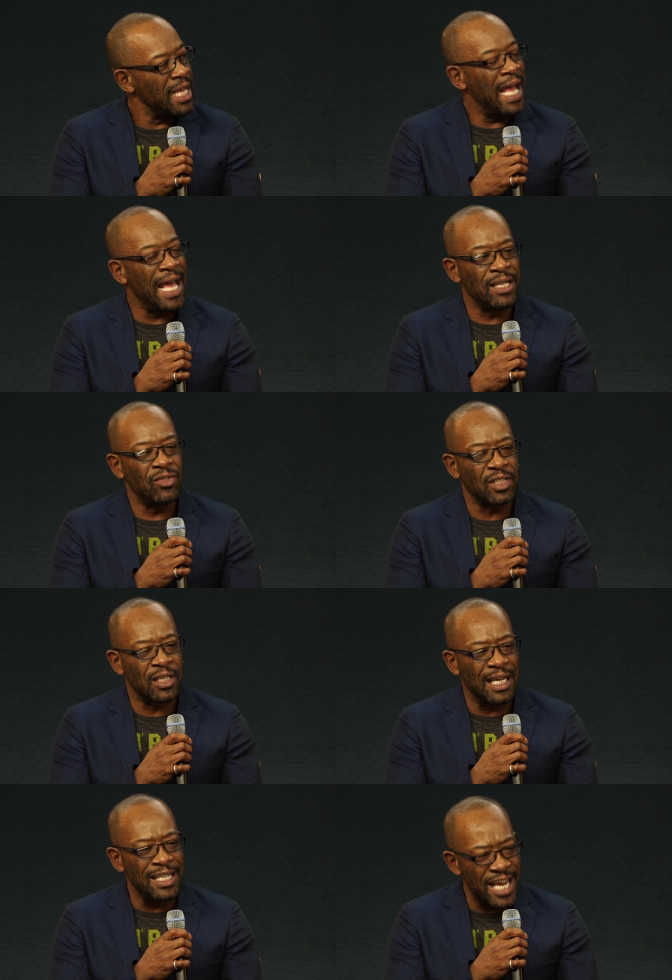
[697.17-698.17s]
And
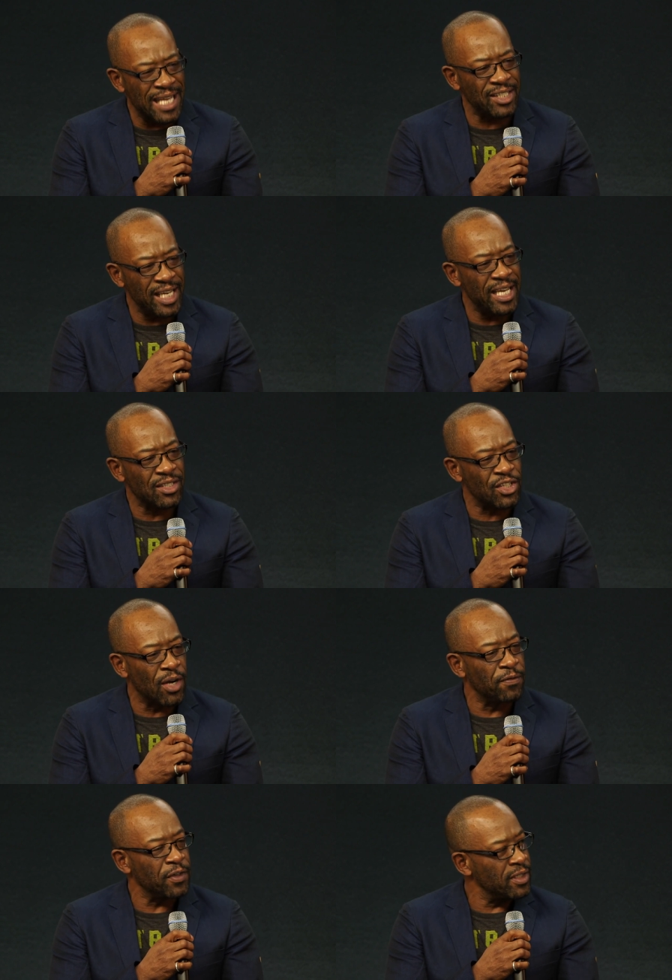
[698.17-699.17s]
and yes, he is
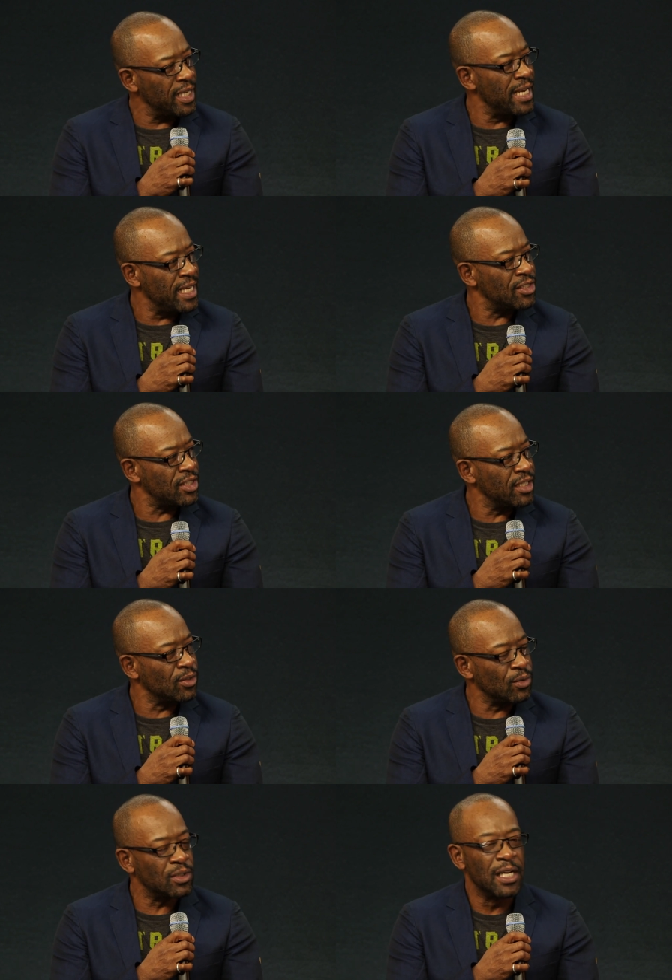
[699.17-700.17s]
confident in his
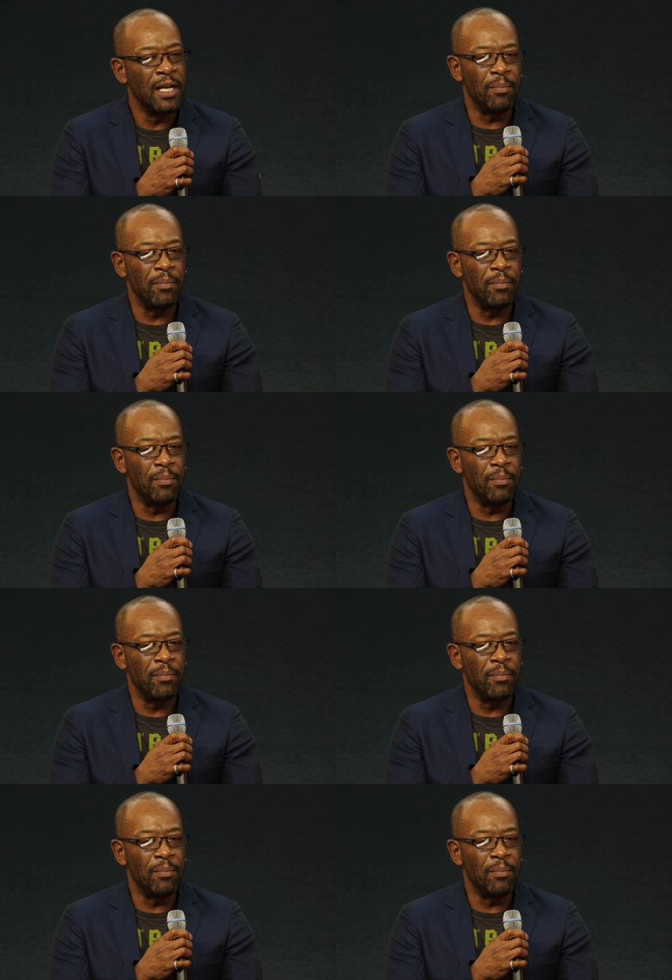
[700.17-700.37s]
skills,